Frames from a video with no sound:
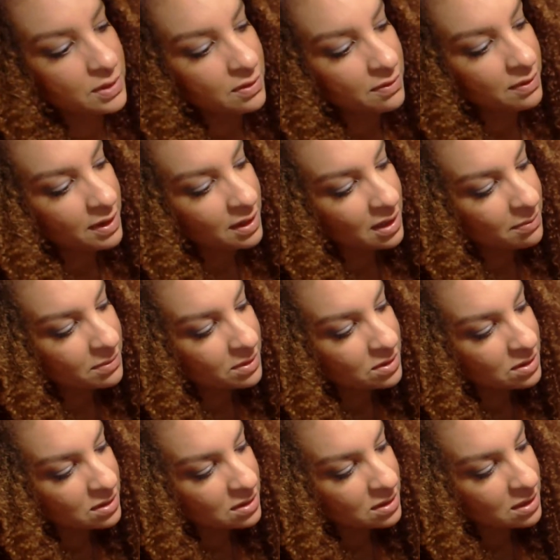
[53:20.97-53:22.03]
All right, let me
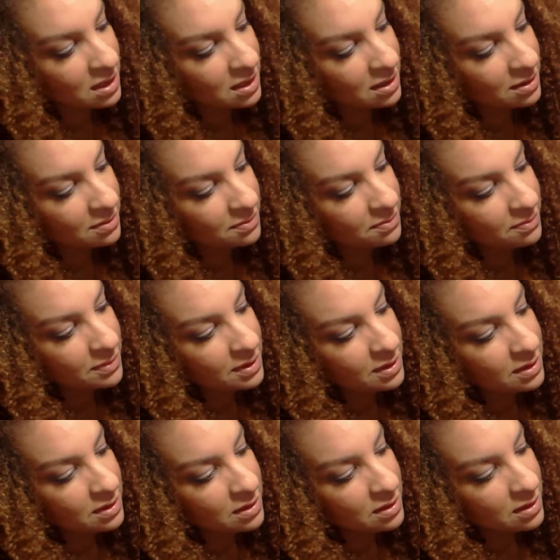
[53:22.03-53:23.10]
just kind of
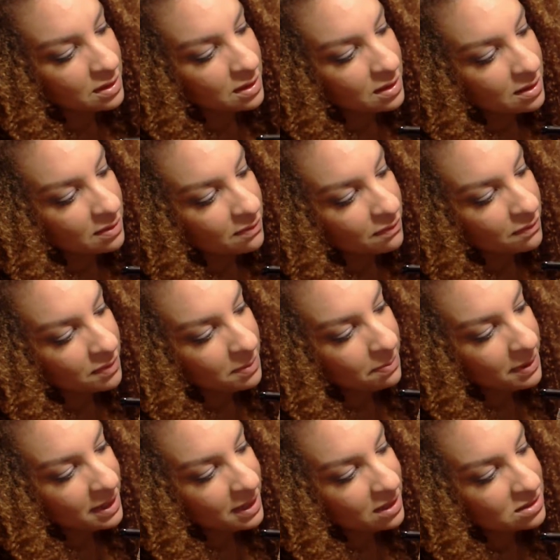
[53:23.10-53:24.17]

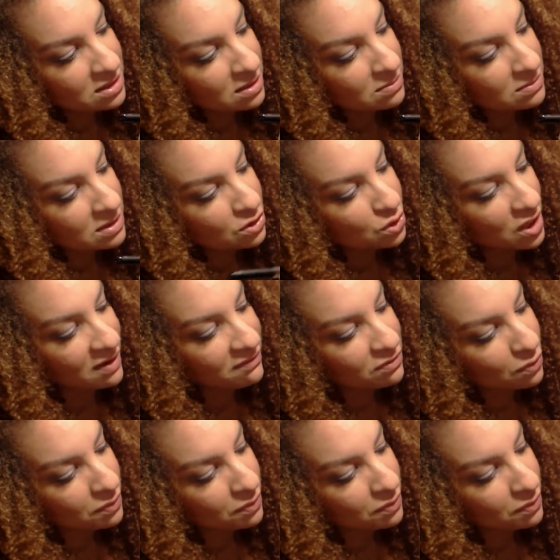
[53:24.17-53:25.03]
repaint it because sometimes you have to